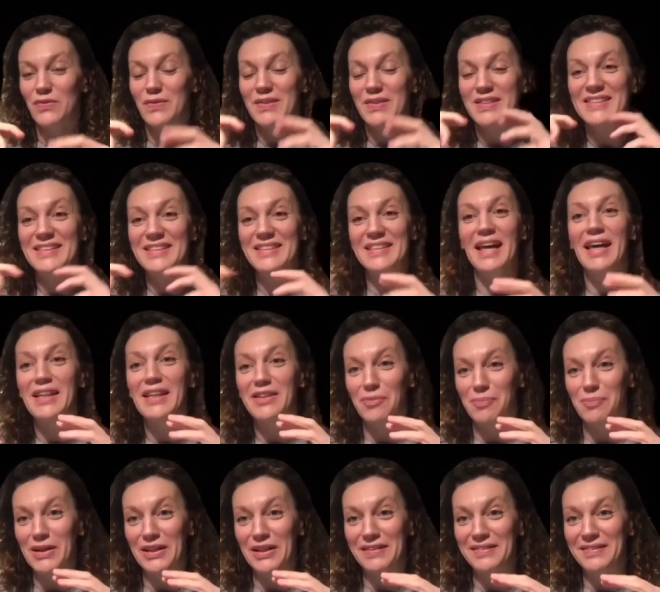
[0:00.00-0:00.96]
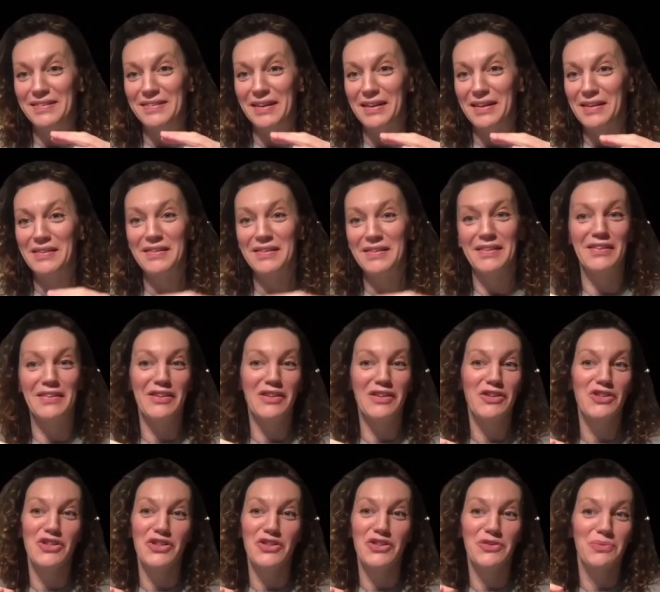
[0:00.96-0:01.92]
statement, and
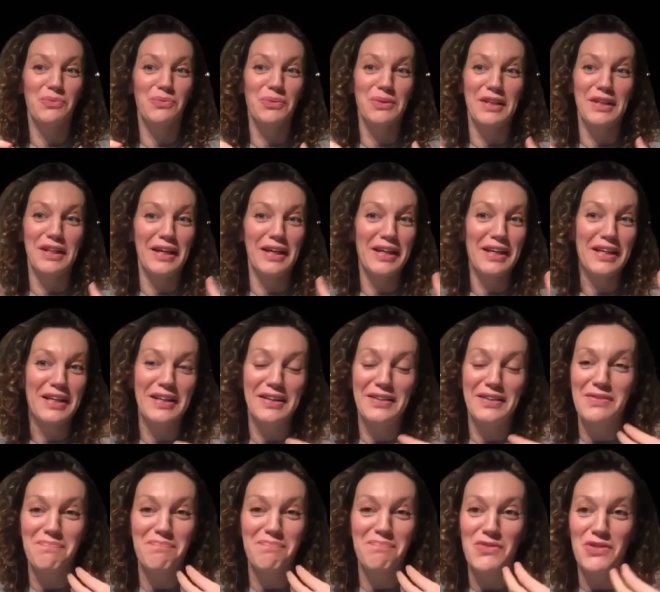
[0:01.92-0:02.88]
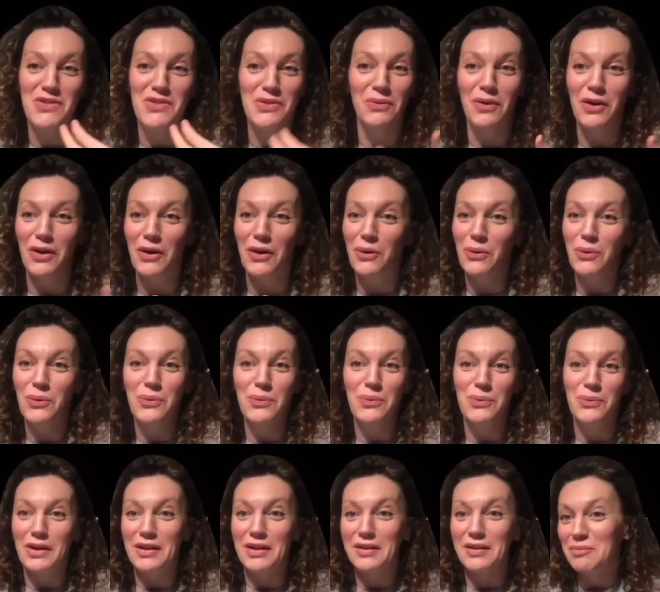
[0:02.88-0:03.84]
just would like to
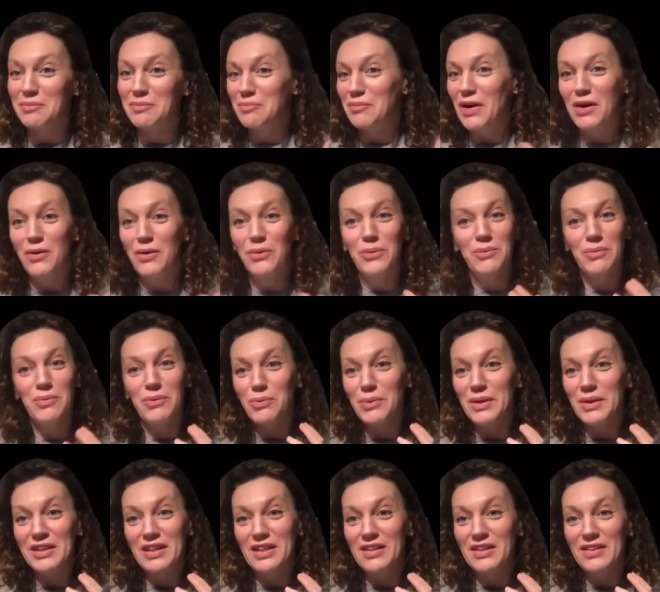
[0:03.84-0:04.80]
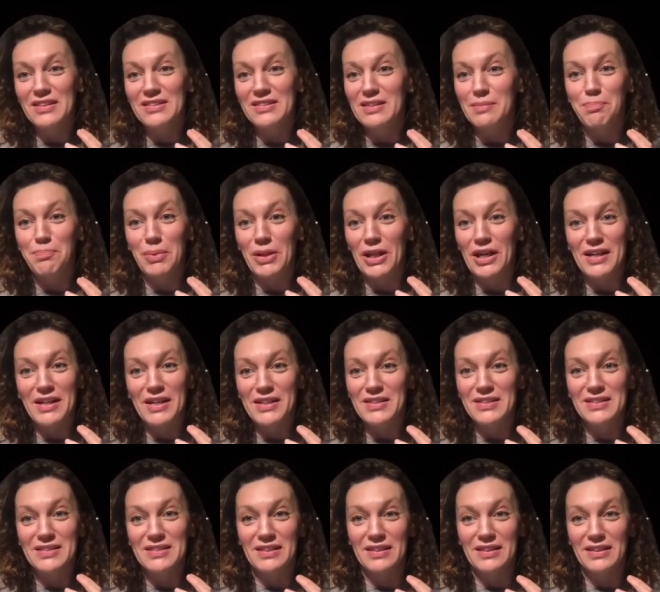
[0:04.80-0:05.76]
know whether this
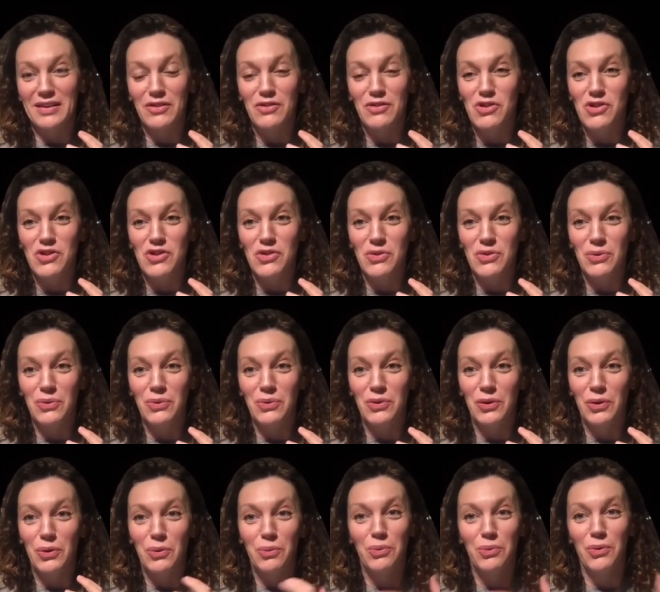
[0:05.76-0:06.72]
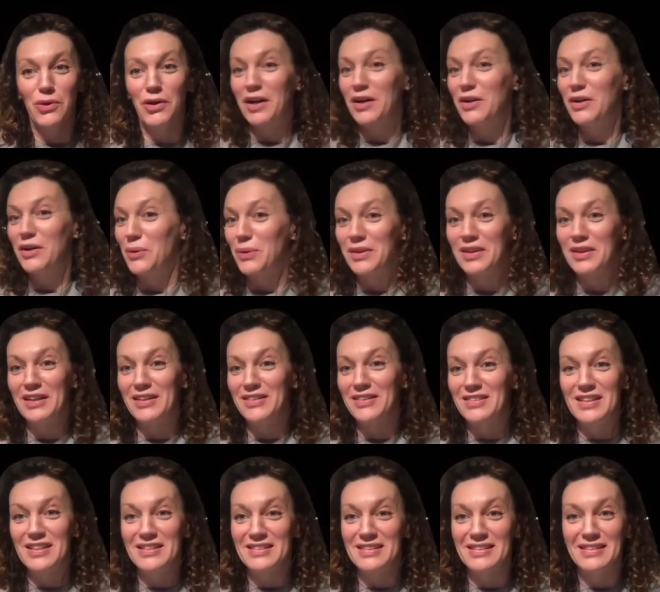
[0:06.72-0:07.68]
applies to your work or that
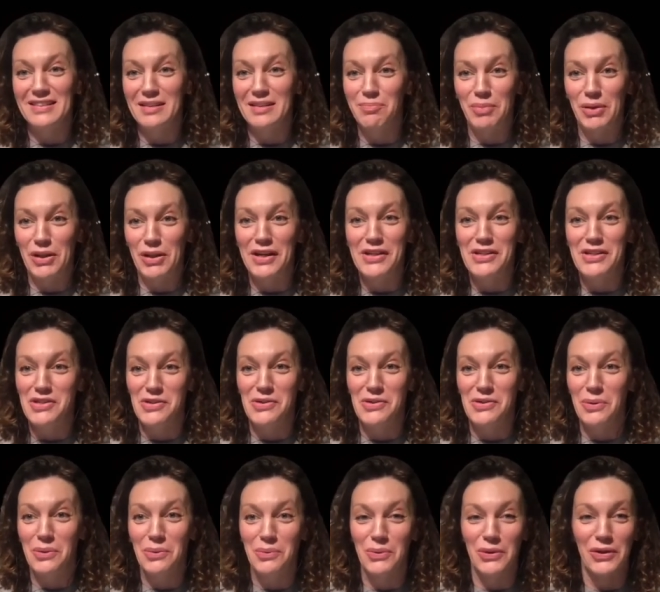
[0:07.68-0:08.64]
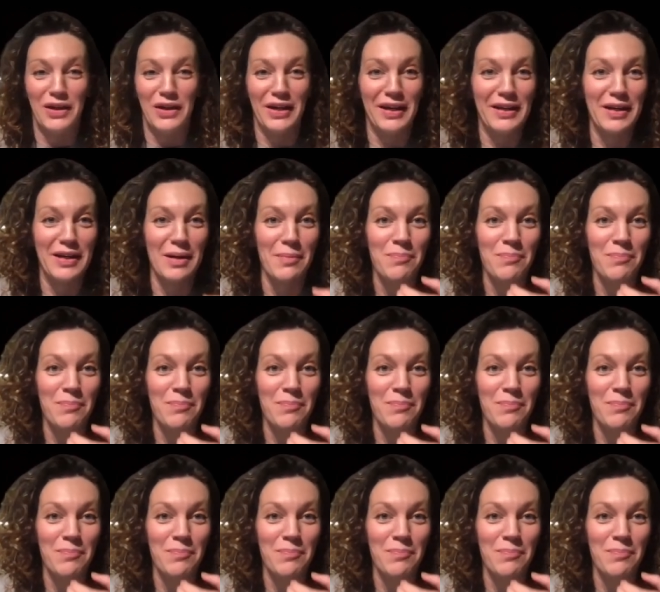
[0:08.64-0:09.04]
doesn't apply to your work.